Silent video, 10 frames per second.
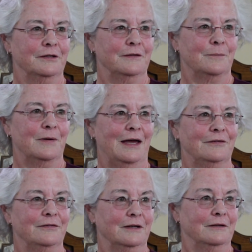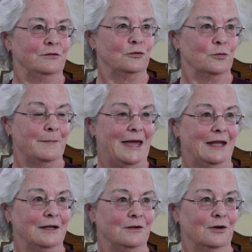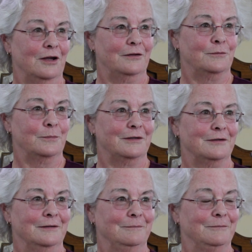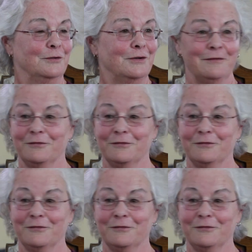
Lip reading: in the pasta because you were mad at your husband. You don't have